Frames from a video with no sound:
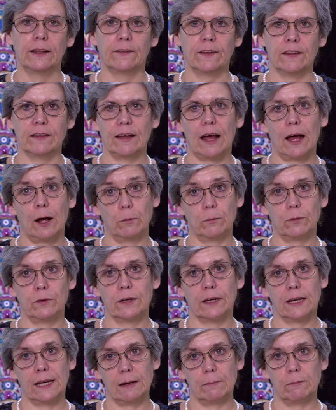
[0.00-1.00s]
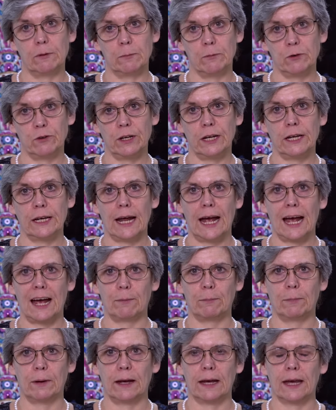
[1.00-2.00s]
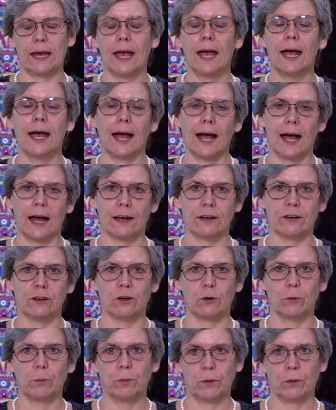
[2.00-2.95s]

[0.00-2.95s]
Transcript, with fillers: This helps to keep the machine happy and your